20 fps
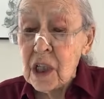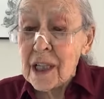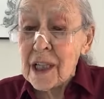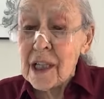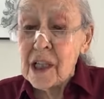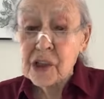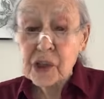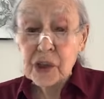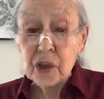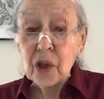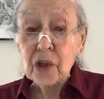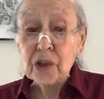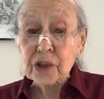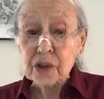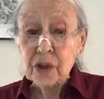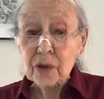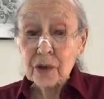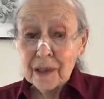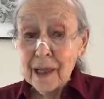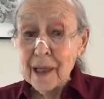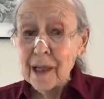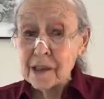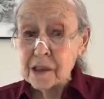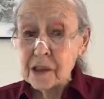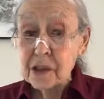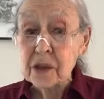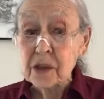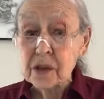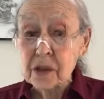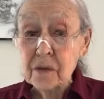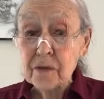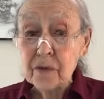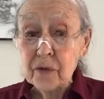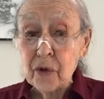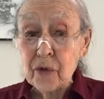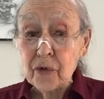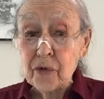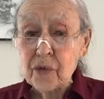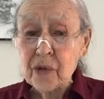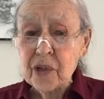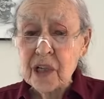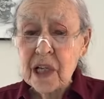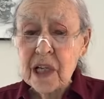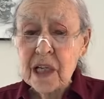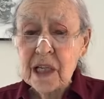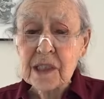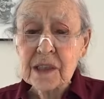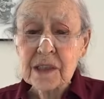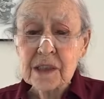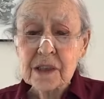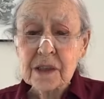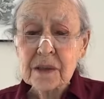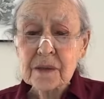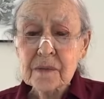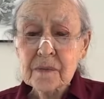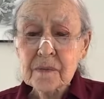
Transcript: It should also last for three days.